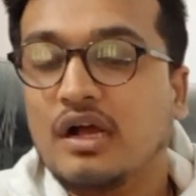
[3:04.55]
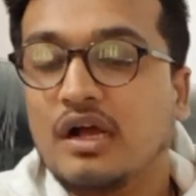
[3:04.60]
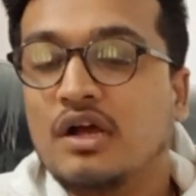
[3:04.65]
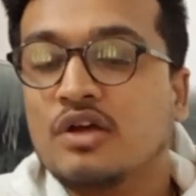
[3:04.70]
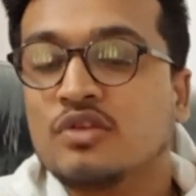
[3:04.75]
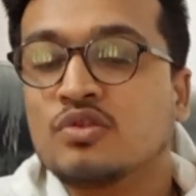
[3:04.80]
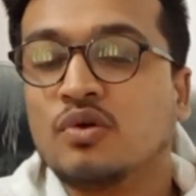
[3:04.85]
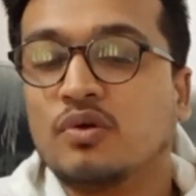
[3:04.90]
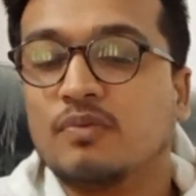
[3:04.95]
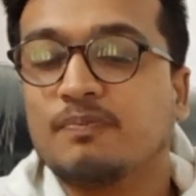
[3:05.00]

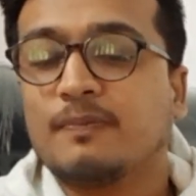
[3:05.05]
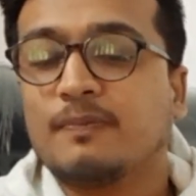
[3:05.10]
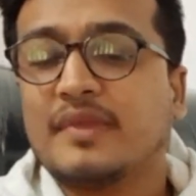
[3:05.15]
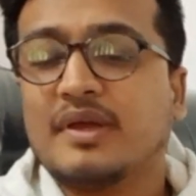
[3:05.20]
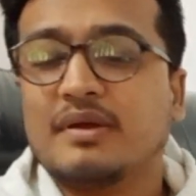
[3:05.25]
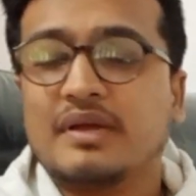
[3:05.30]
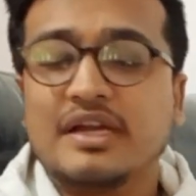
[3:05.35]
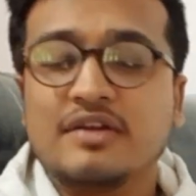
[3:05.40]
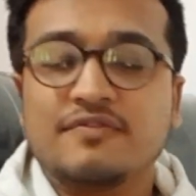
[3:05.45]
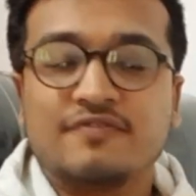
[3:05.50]
So
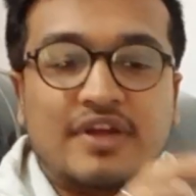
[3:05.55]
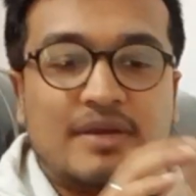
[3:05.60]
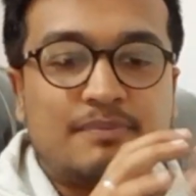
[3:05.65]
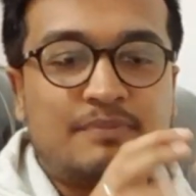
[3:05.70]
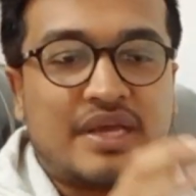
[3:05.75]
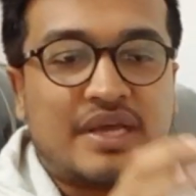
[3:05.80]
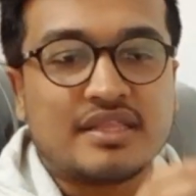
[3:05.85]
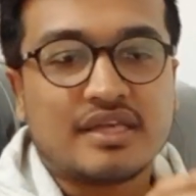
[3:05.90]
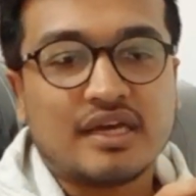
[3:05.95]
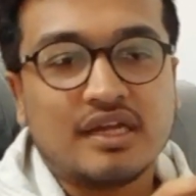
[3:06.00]
it
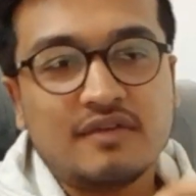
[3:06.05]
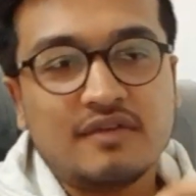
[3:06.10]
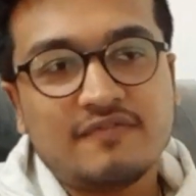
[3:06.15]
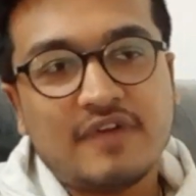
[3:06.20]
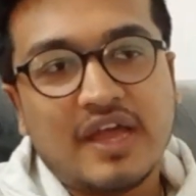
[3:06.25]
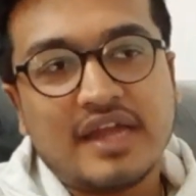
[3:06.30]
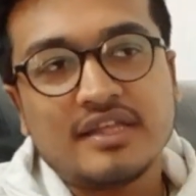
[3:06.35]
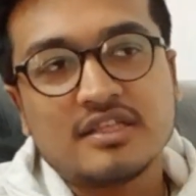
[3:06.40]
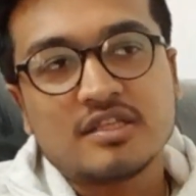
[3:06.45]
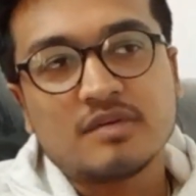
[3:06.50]
basically
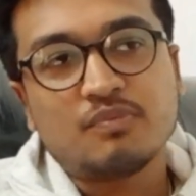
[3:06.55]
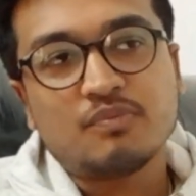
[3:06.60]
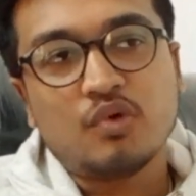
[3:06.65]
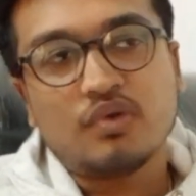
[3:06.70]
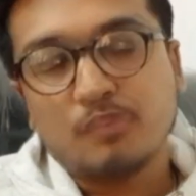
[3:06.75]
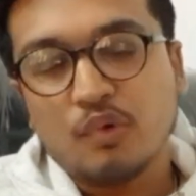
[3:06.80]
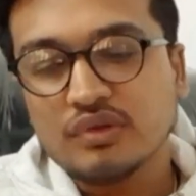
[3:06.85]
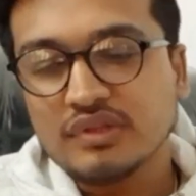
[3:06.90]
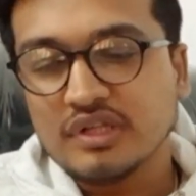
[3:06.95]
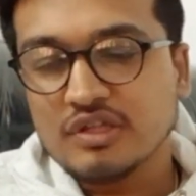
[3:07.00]
varies
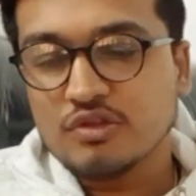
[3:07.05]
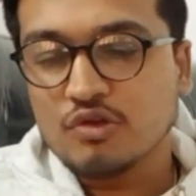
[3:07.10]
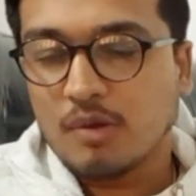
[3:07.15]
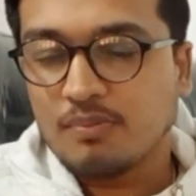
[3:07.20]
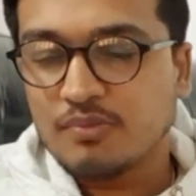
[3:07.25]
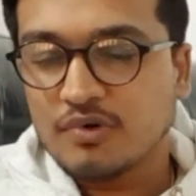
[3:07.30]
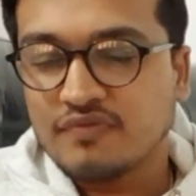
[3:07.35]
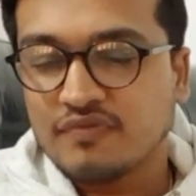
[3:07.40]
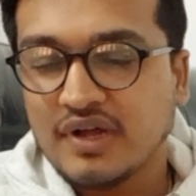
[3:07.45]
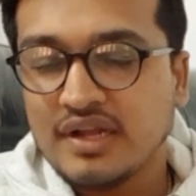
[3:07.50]
upon the job
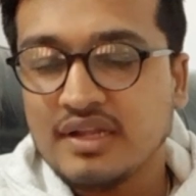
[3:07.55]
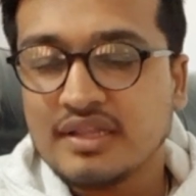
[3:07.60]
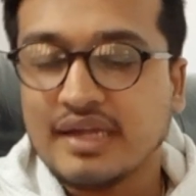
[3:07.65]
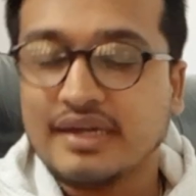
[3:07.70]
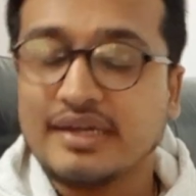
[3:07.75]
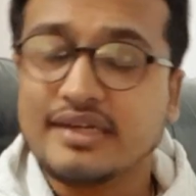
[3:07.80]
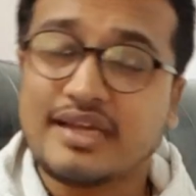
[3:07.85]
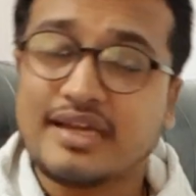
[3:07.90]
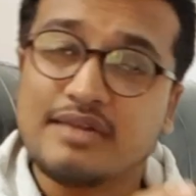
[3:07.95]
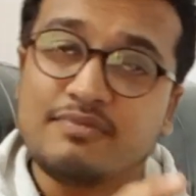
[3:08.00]
profiles, and
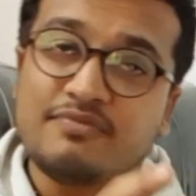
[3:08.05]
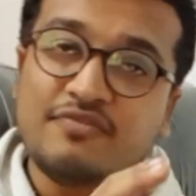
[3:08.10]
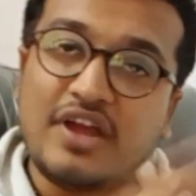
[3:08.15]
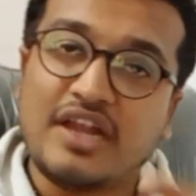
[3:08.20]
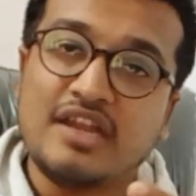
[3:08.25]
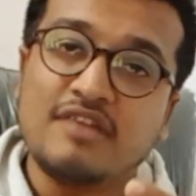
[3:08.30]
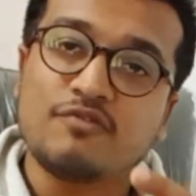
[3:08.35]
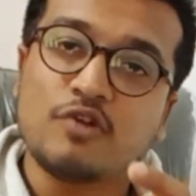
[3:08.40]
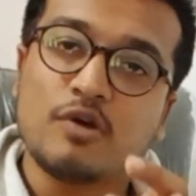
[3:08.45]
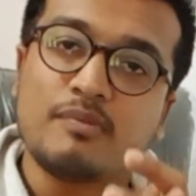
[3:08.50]
it can
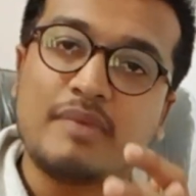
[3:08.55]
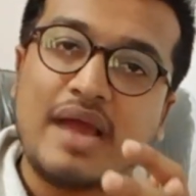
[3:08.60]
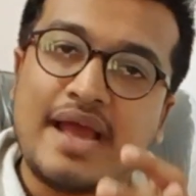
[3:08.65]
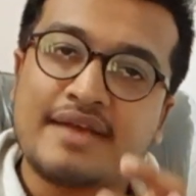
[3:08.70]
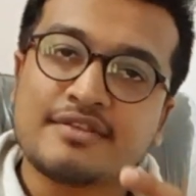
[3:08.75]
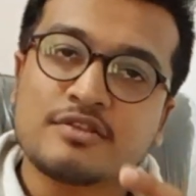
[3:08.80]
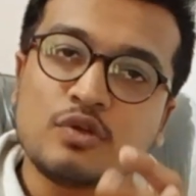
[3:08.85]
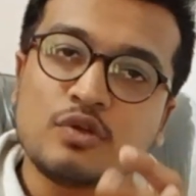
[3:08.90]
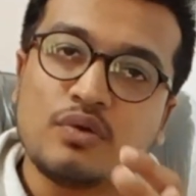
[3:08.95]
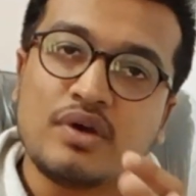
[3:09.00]
vary from
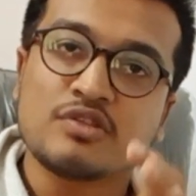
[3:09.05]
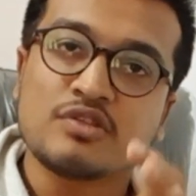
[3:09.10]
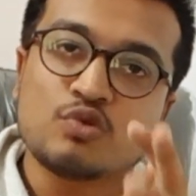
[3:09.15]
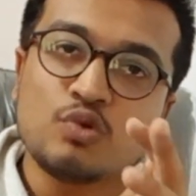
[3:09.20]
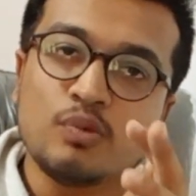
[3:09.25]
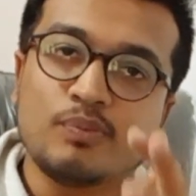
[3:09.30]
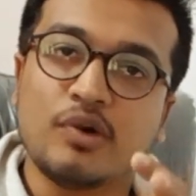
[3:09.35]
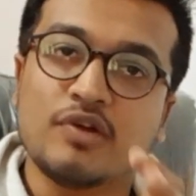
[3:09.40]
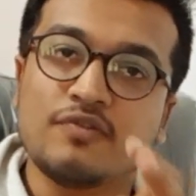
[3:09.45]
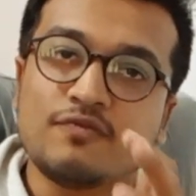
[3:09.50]
as low as
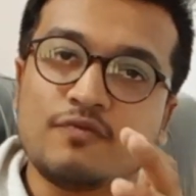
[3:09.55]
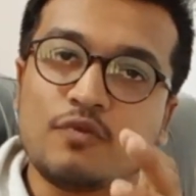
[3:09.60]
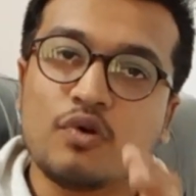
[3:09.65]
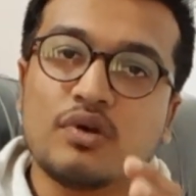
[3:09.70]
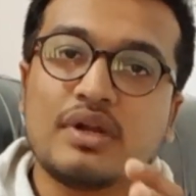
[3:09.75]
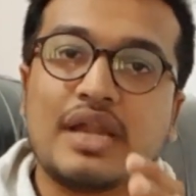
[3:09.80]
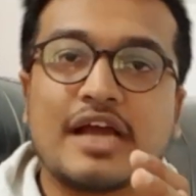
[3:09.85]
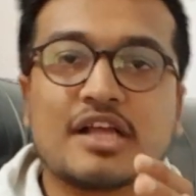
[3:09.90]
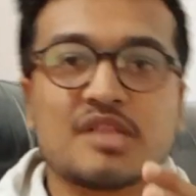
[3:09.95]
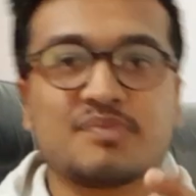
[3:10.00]
2.4
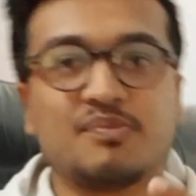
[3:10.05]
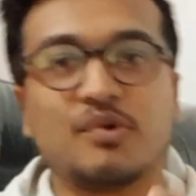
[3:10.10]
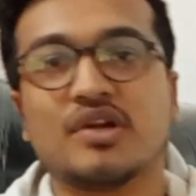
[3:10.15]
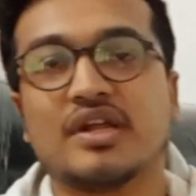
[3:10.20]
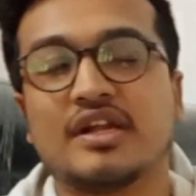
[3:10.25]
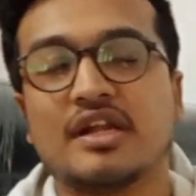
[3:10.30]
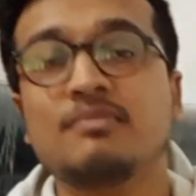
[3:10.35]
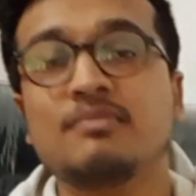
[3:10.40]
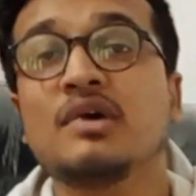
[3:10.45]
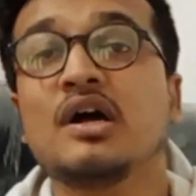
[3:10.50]
lakhs per
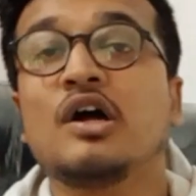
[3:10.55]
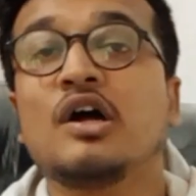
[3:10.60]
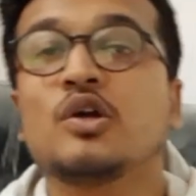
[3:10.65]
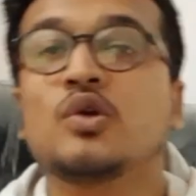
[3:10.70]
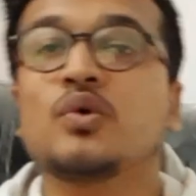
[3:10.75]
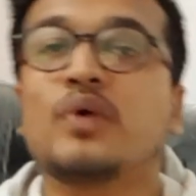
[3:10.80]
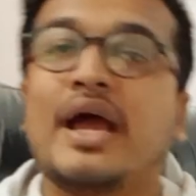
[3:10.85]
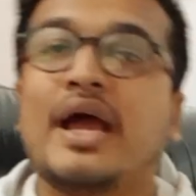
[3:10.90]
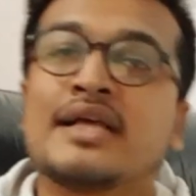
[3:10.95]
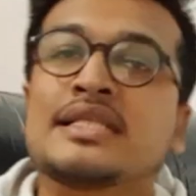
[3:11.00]
annum
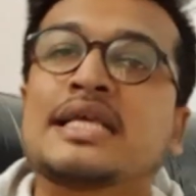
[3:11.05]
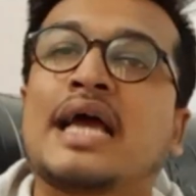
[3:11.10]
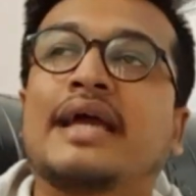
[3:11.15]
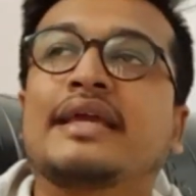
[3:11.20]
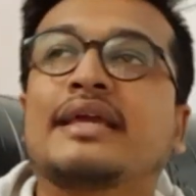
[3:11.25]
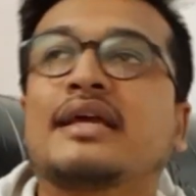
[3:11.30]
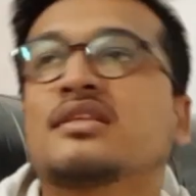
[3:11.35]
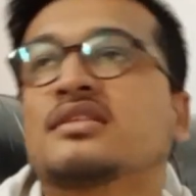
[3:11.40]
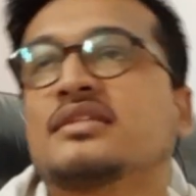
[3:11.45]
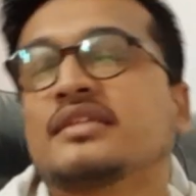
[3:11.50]
to as
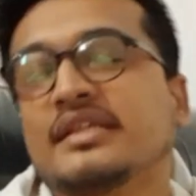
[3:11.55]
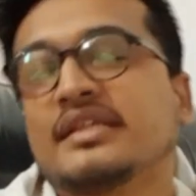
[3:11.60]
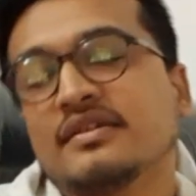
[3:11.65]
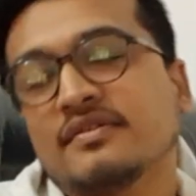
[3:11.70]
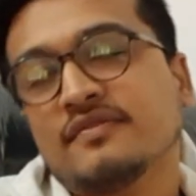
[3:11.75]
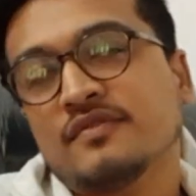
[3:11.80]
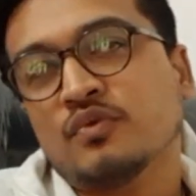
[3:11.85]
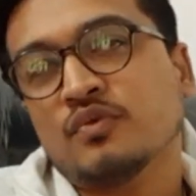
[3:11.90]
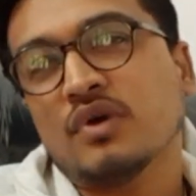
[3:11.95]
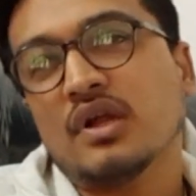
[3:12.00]
high as
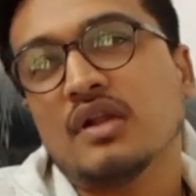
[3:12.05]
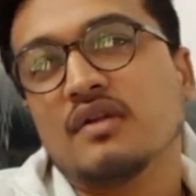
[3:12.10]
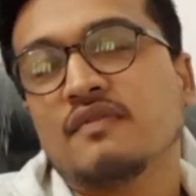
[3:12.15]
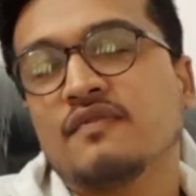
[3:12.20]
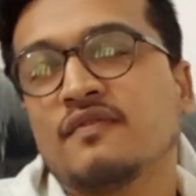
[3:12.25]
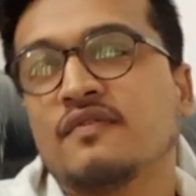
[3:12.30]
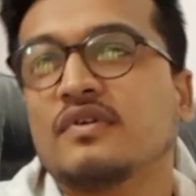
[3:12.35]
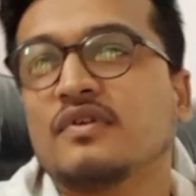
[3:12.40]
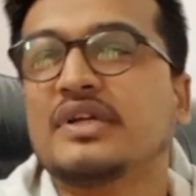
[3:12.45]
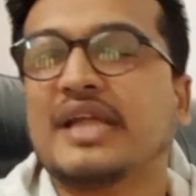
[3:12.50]
10
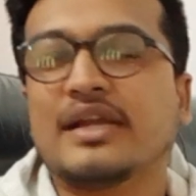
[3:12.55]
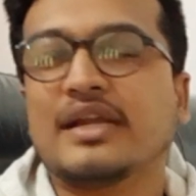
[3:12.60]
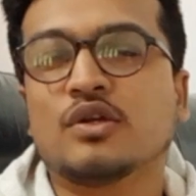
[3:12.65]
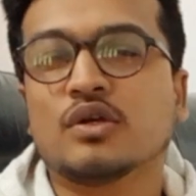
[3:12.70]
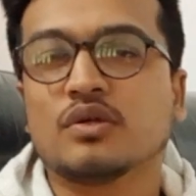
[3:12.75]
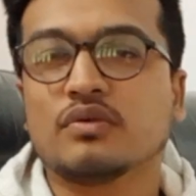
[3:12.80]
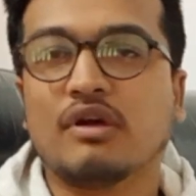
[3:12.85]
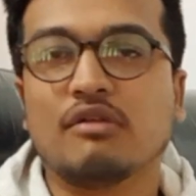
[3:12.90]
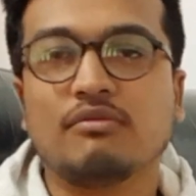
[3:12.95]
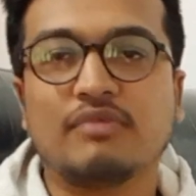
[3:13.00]
to
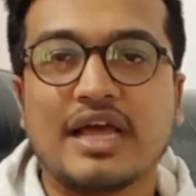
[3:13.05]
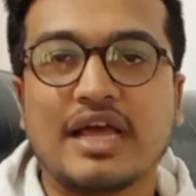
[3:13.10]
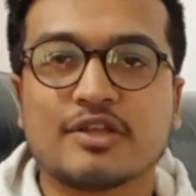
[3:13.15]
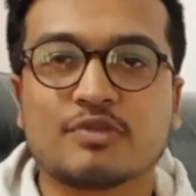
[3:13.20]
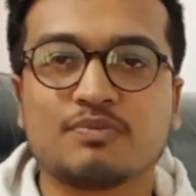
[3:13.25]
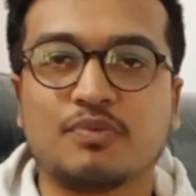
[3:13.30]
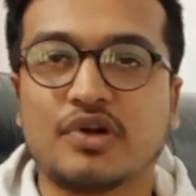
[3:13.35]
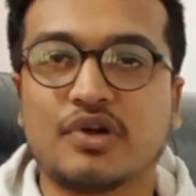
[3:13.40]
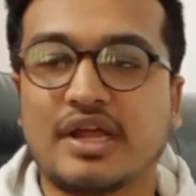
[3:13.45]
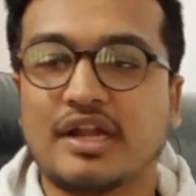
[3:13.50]
12 lakhs
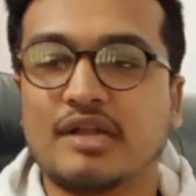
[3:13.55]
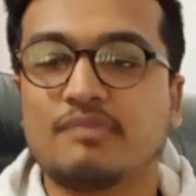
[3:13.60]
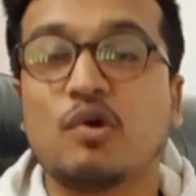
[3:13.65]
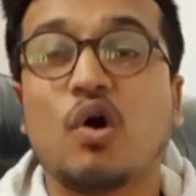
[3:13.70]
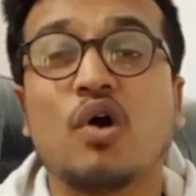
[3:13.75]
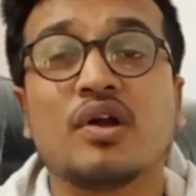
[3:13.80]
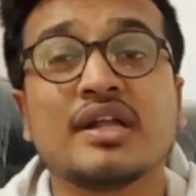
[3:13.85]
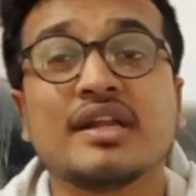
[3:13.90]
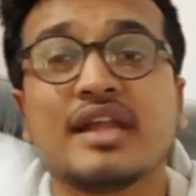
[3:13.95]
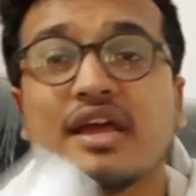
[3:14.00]
per annum
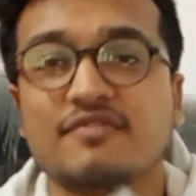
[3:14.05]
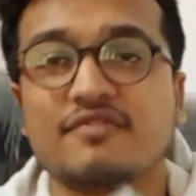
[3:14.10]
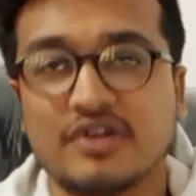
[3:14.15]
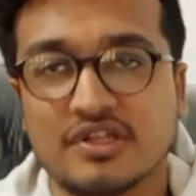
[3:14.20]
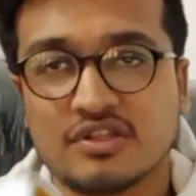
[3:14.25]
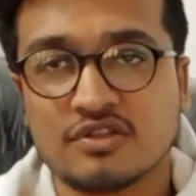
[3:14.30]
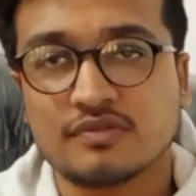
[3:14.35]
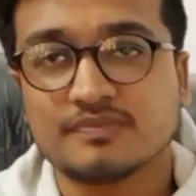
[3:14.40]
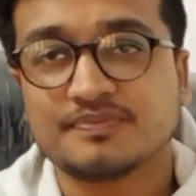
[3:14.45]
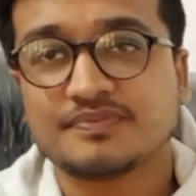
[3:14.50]
on an
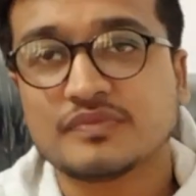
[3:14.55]
average.